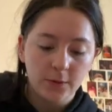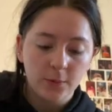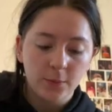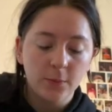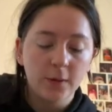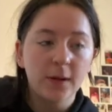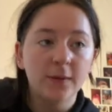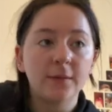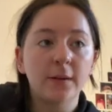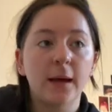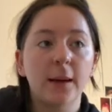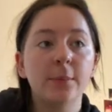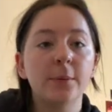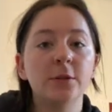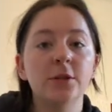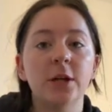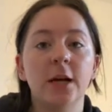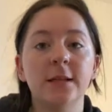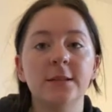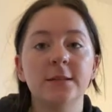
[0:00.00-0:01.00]
We have tap
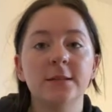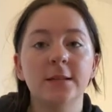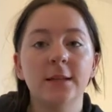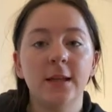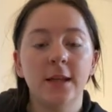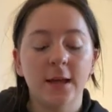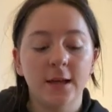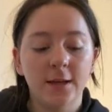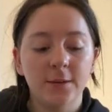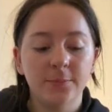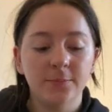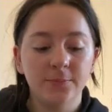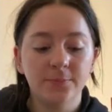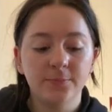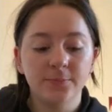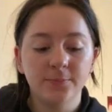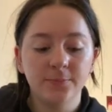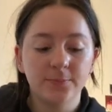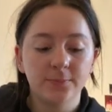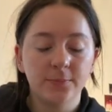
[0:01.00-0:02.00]
and jazz today
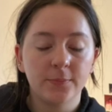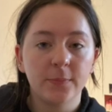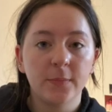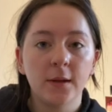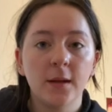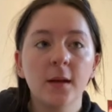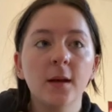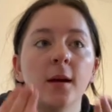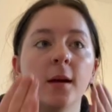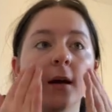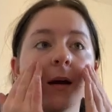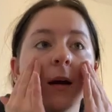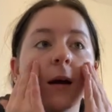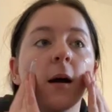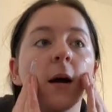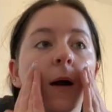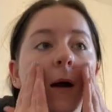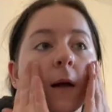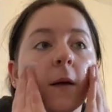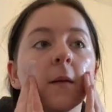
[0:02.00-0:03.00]

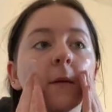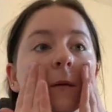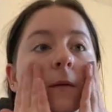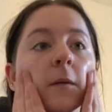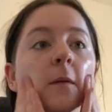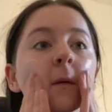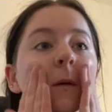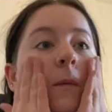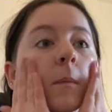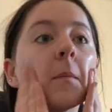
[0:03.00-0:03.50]
and